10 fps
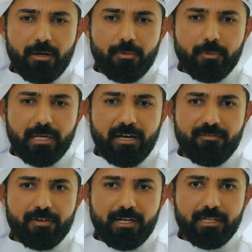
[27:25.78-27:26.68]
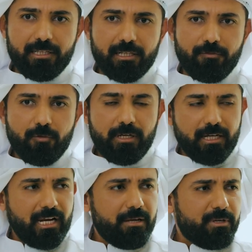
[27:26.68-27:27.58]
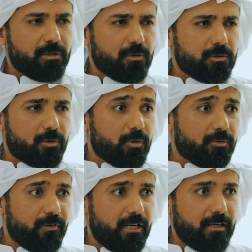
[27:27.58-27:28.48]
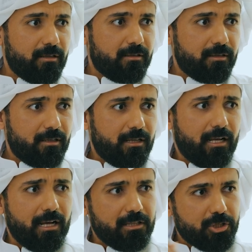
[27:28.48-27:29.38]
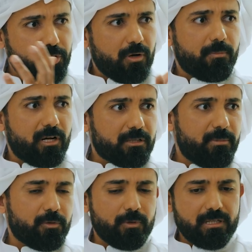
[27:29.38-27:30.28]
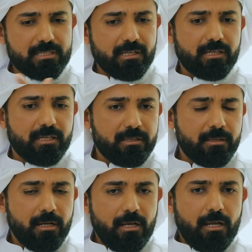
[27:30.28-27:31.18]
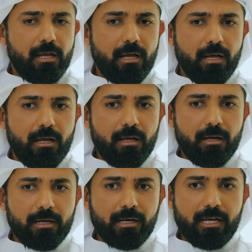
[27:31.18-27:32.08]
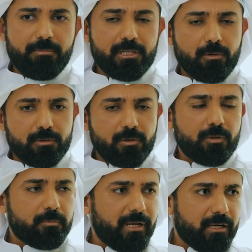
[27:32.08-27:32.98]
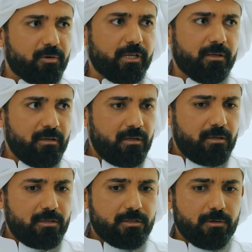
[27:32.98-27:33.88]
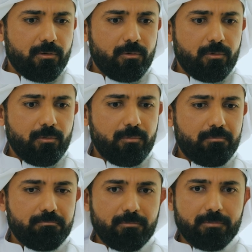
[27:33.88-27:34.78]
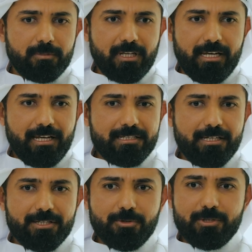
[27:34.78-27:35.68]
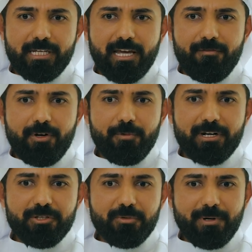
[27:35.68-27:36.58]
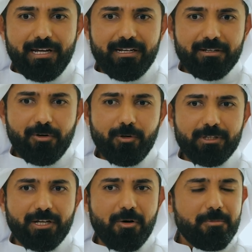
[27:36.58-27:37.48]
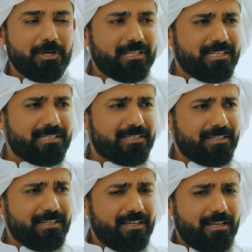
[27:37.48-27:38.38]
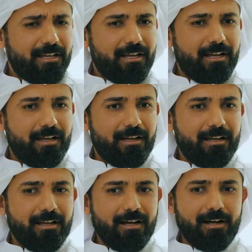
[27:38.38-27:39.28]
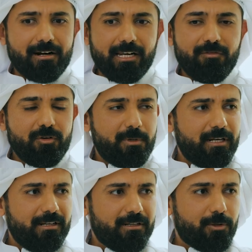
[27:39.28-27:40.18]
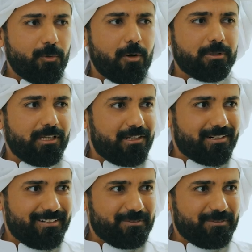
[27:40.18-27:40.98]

We have created a fully climate-controlled villa and a show apartment with the sunken climate-controlled balcony. So the legacy is to see everywhere in Dubai, all the communities are livable throughout the year.